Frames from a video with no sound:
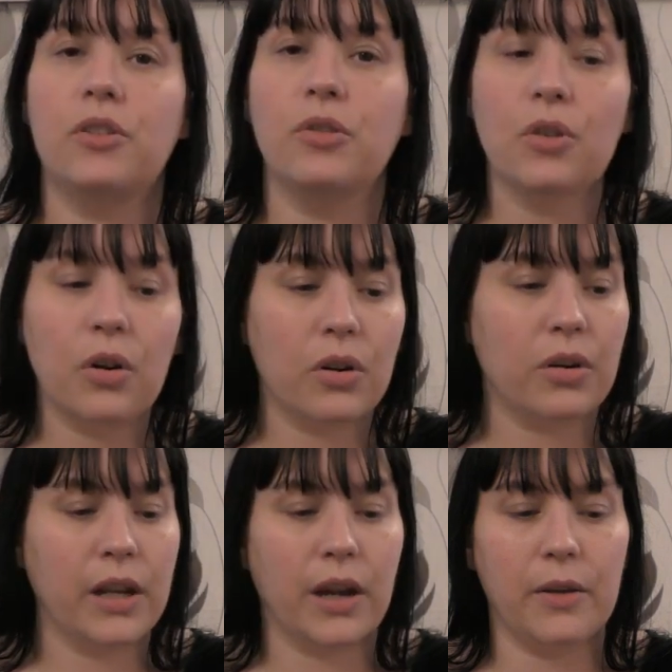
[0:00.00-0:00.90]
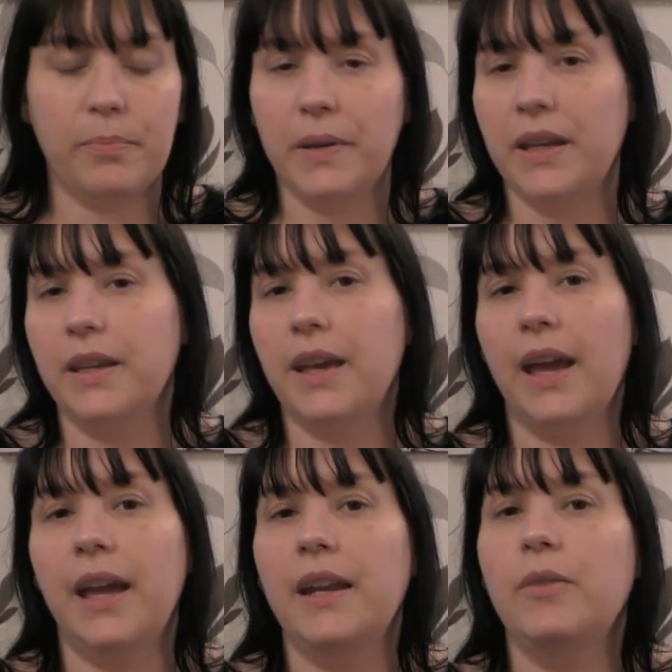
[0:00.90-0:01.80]
Do not, you know, be
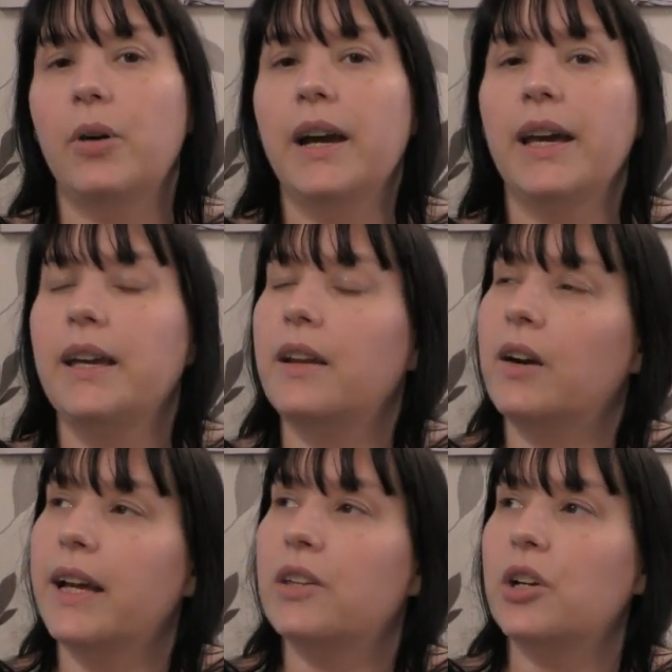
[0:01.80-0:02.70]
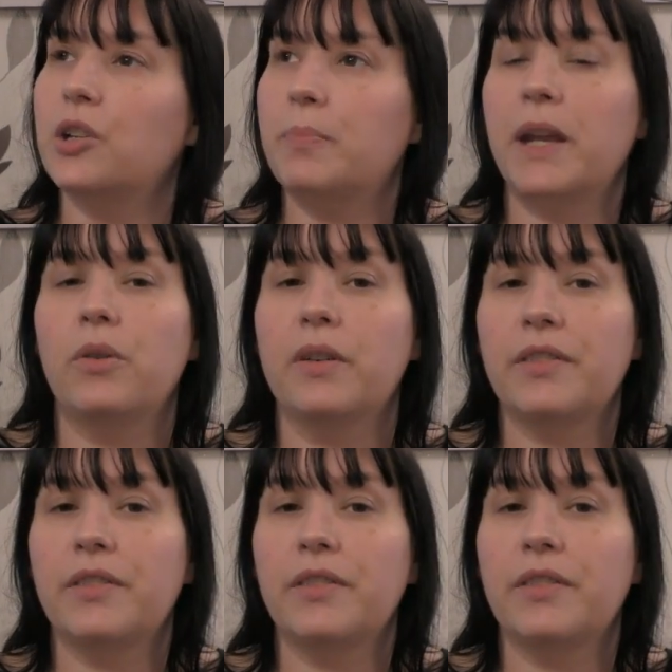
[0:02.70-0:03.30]
any way like judgmental.